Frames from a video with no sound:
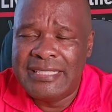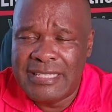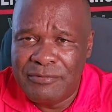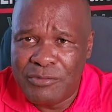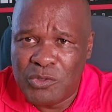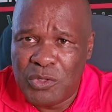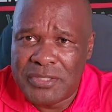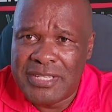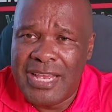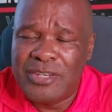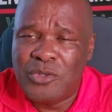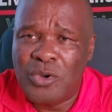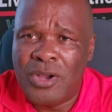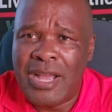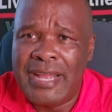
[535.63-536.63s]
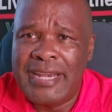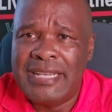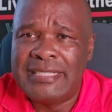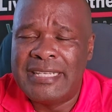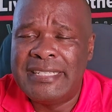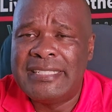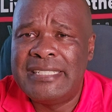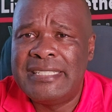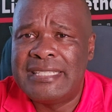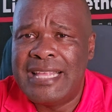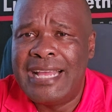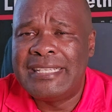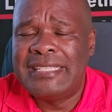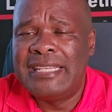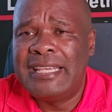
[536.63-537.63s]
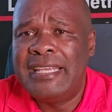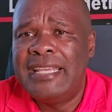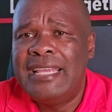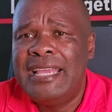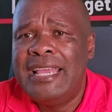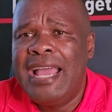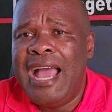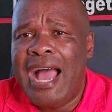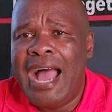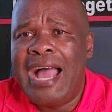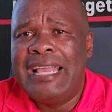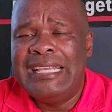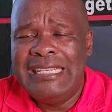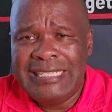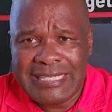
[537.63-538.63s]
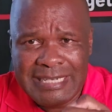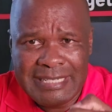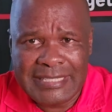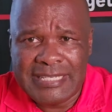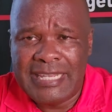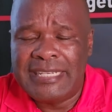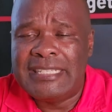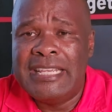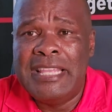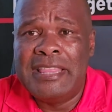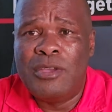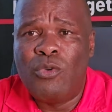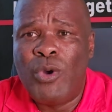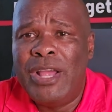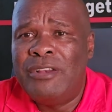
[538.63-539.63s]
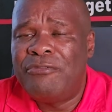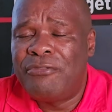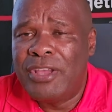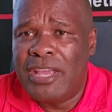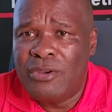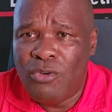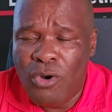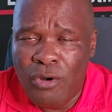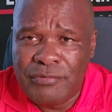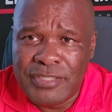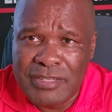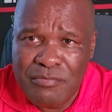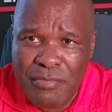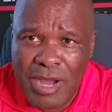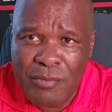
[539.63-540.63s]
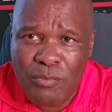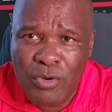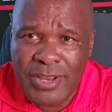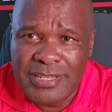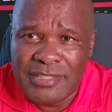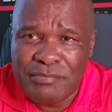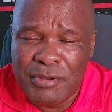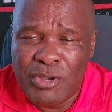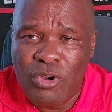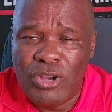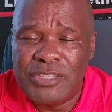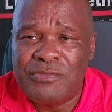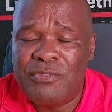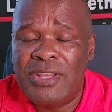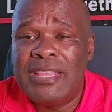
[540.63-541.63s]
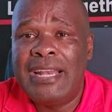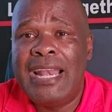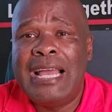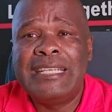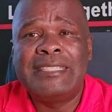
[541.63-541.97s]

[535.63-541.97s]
civil society organizations that are interested in the welfare of Zimbabweans because for the